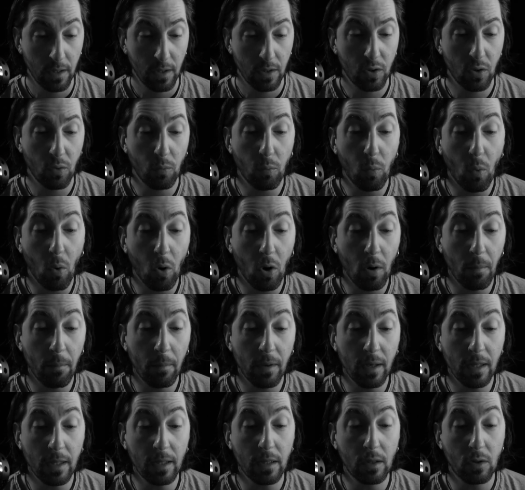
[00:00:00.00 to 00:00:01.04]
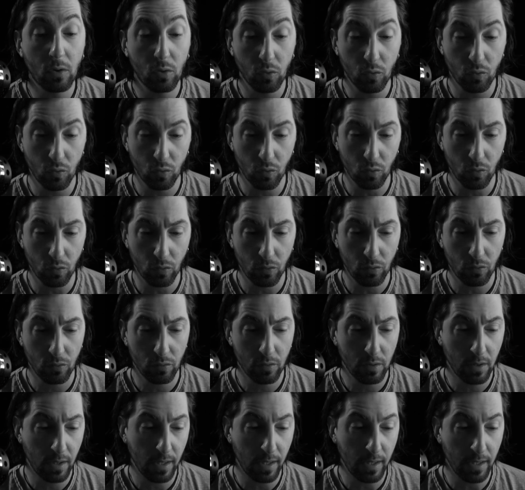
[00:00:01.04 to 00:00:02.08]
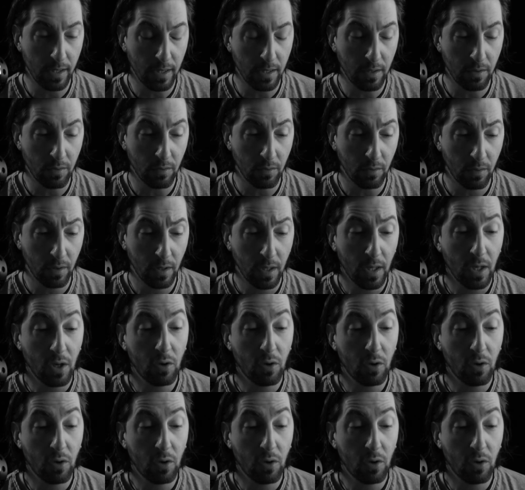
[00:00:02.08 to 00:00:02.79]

The warmly cool, clear,